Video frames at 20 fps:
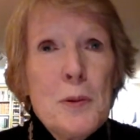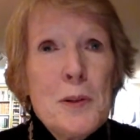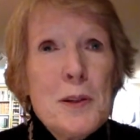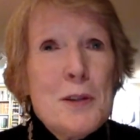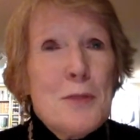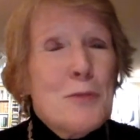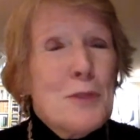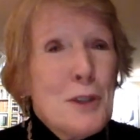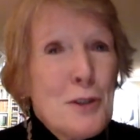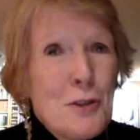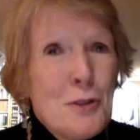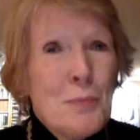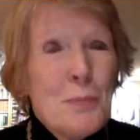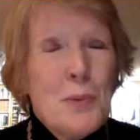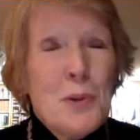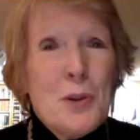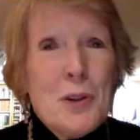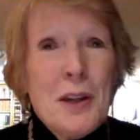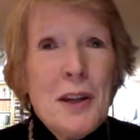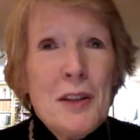A recent
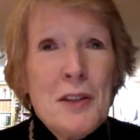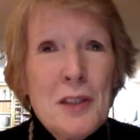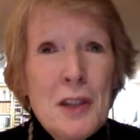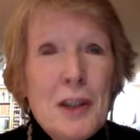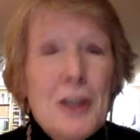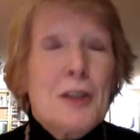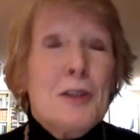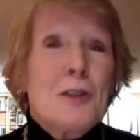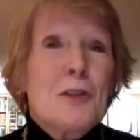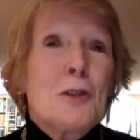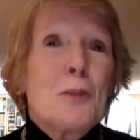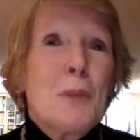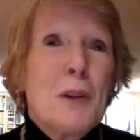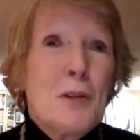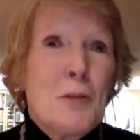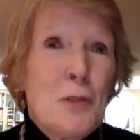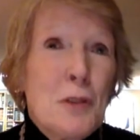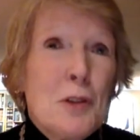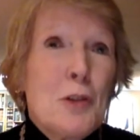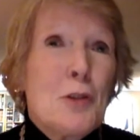book has asked
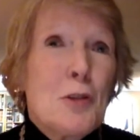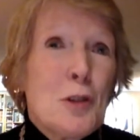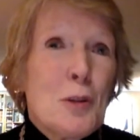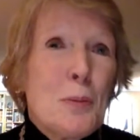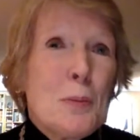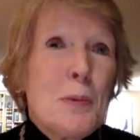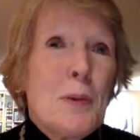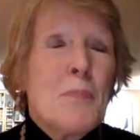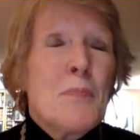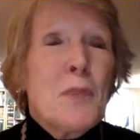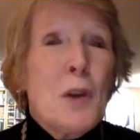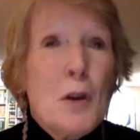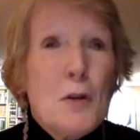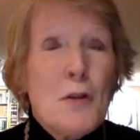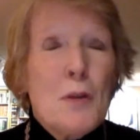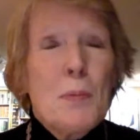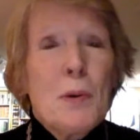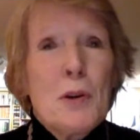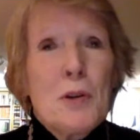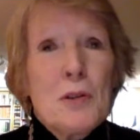about the Europe
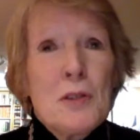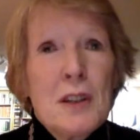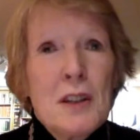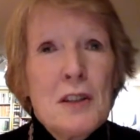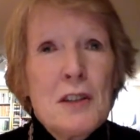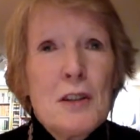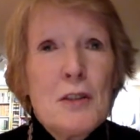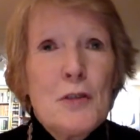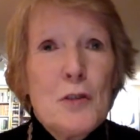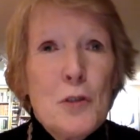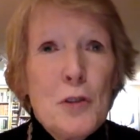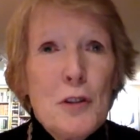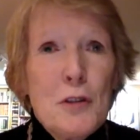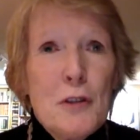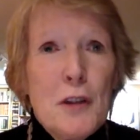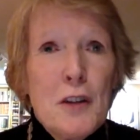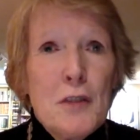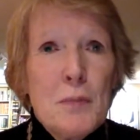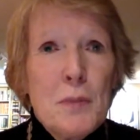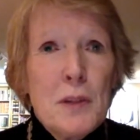of the post
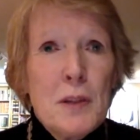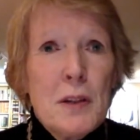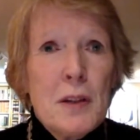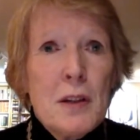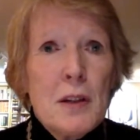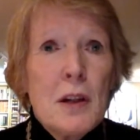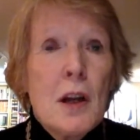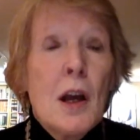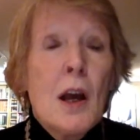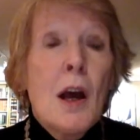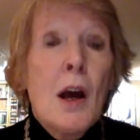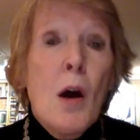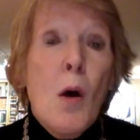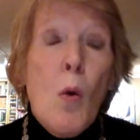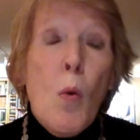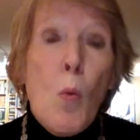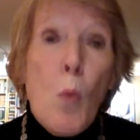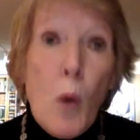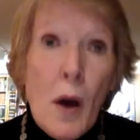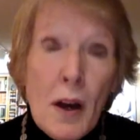1945 period
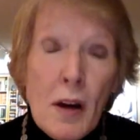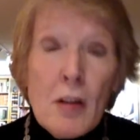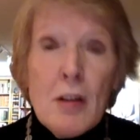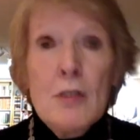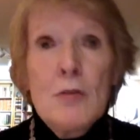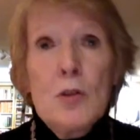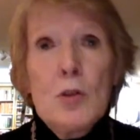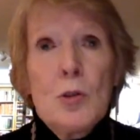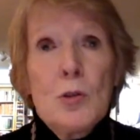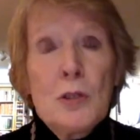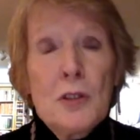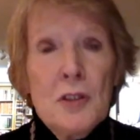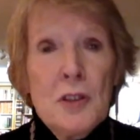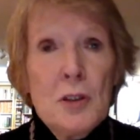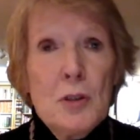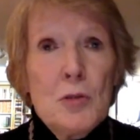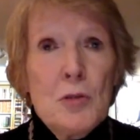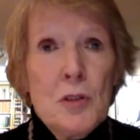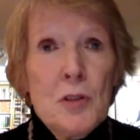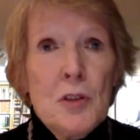where have all the
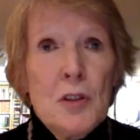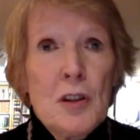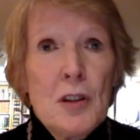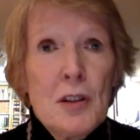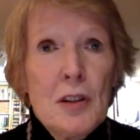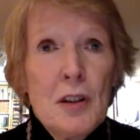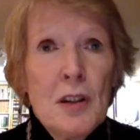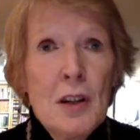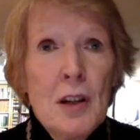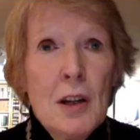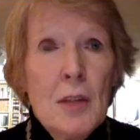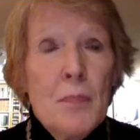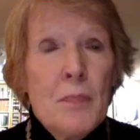soldiers gone?